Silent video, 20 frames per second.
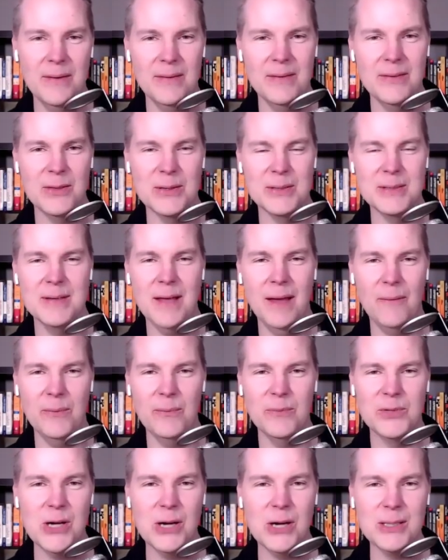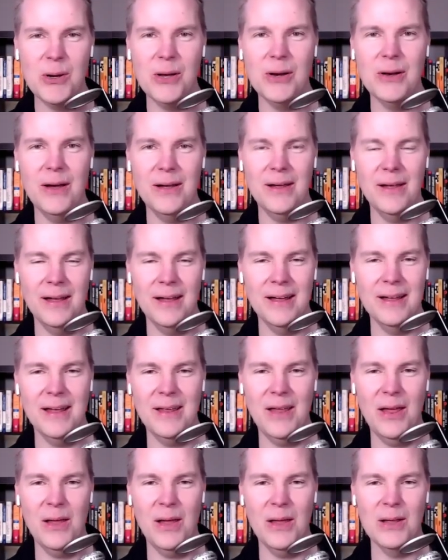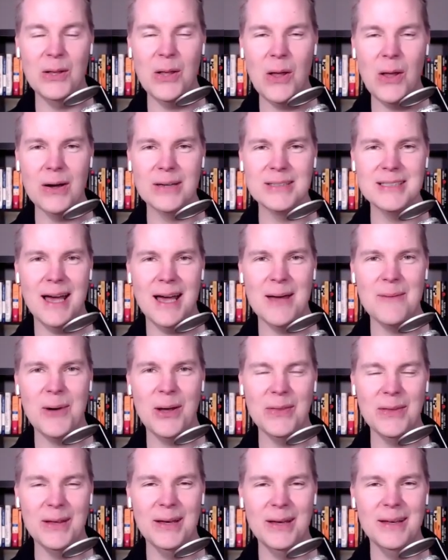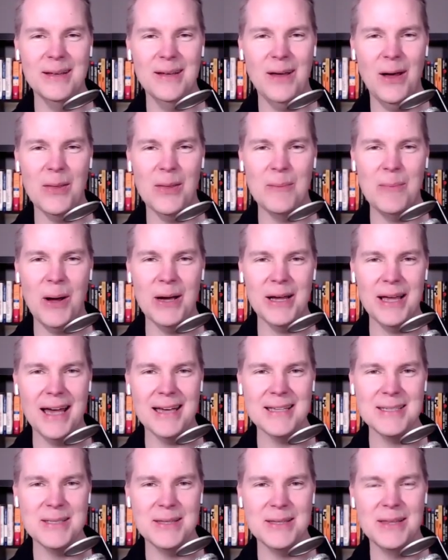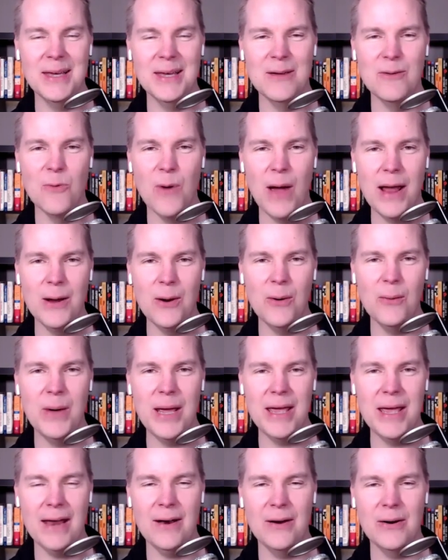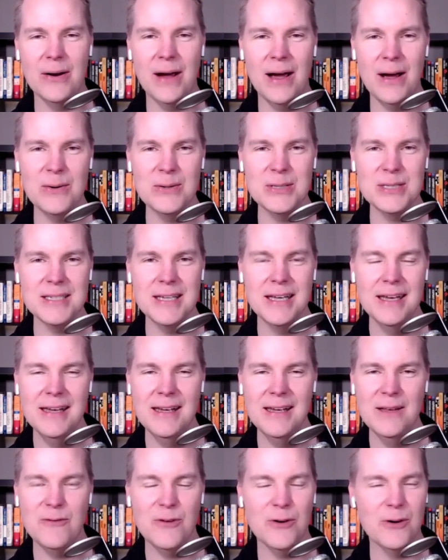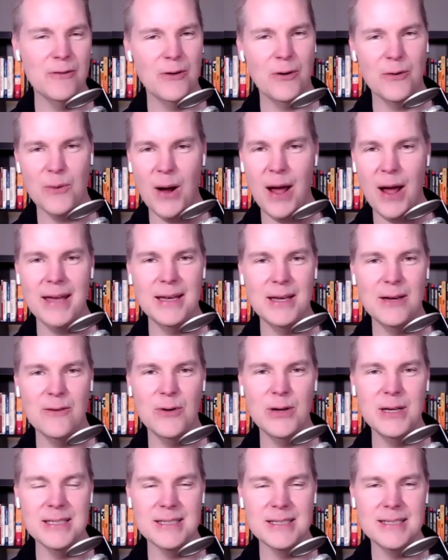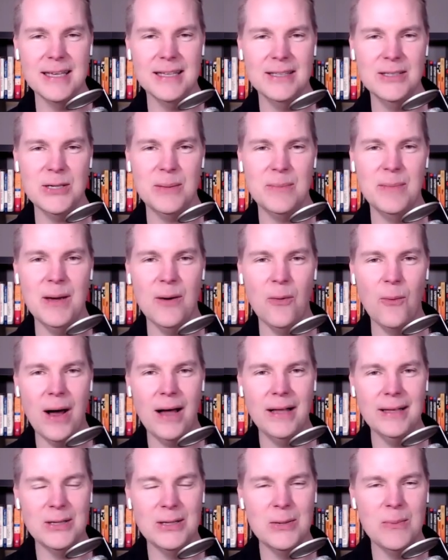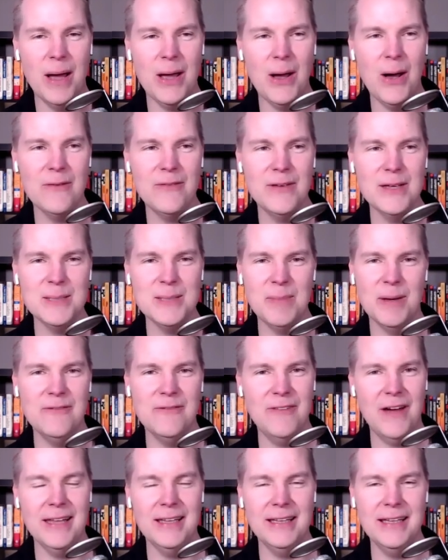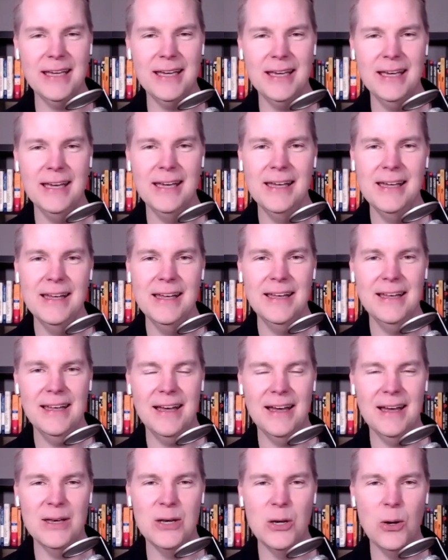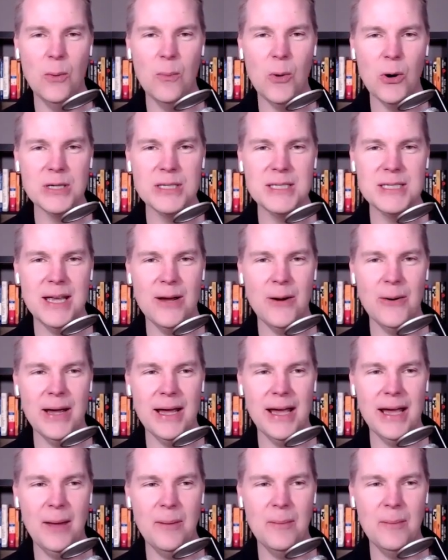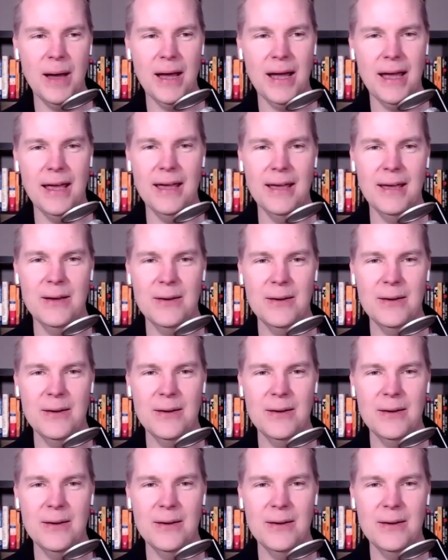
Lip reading: we talked about a long time on the podcast the reno we had in our house for a variety of reasons that took me a while to do my office, but finally, no more staring at my